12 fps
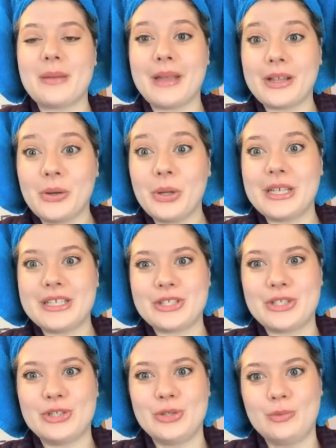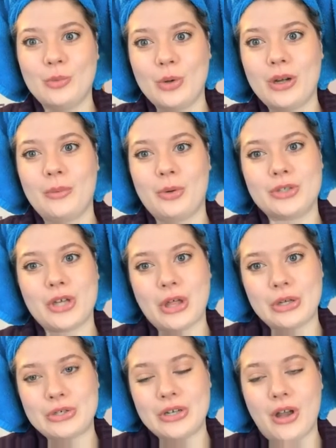my goal is to do more
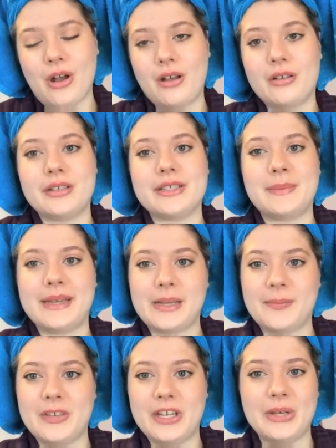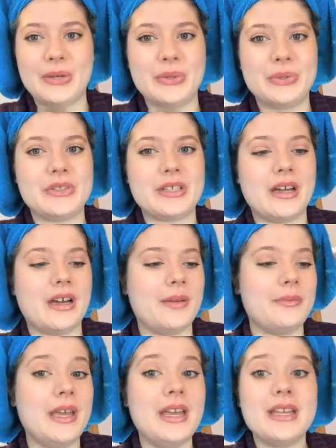Dollar Tree hauls, makeup videos,
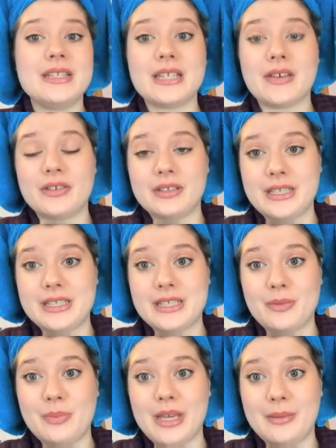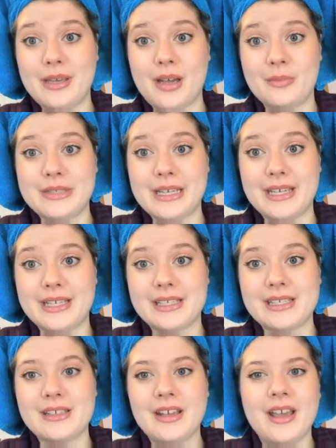definitely some baby
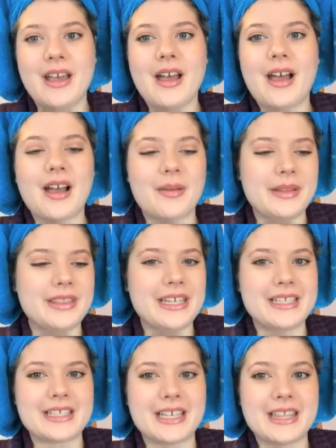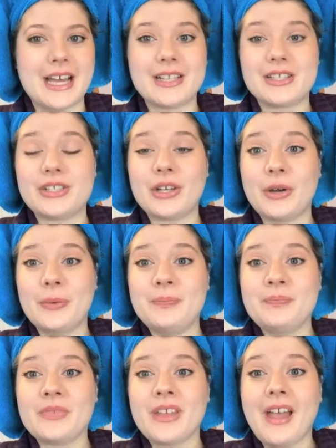updates, and things like that. So
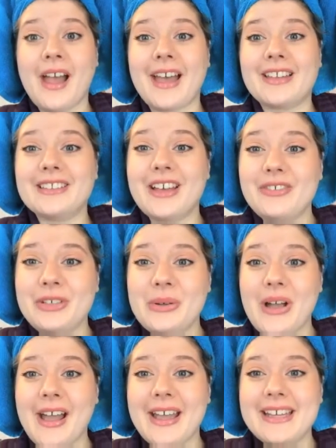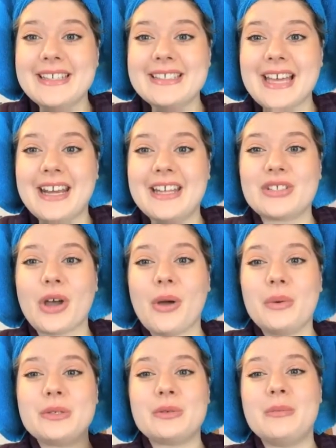I love you guys, and as
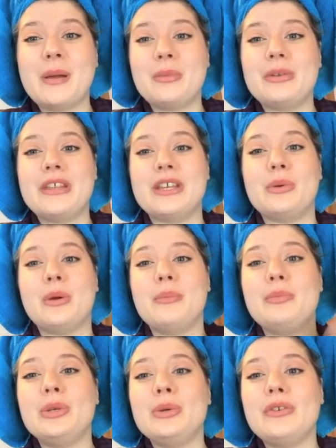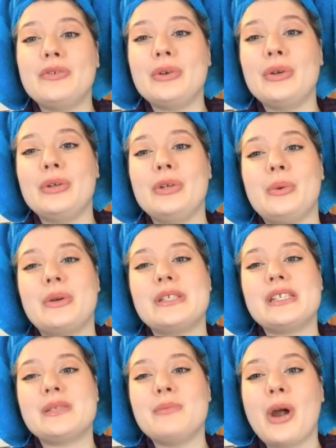always, remember that you are beautiful, you are
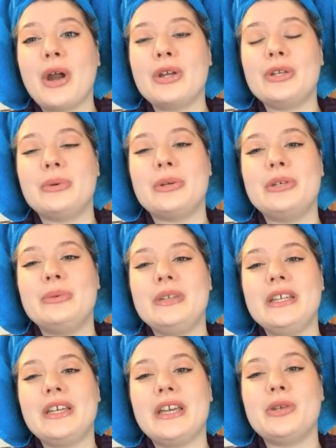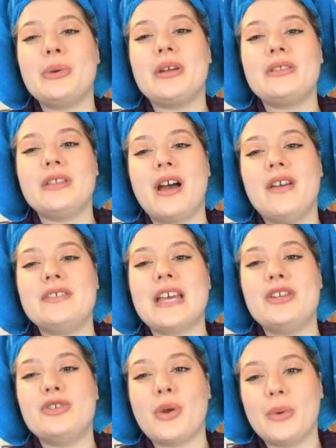smart, you are unique, you are loved,
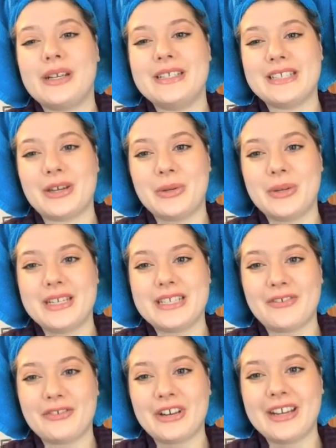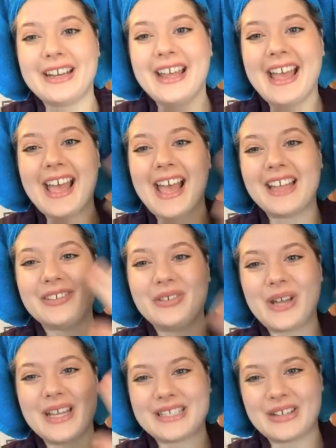and no one can tell you any different. I love you
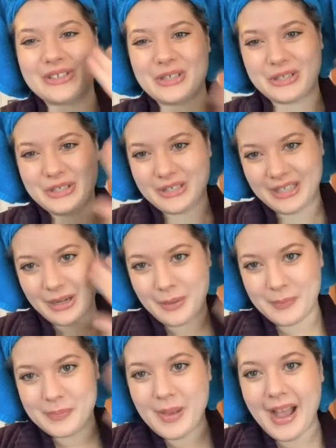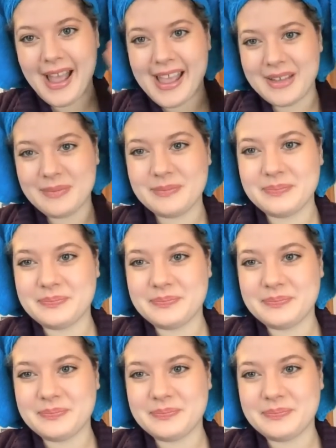guys, and I'll talk to you later. Bye!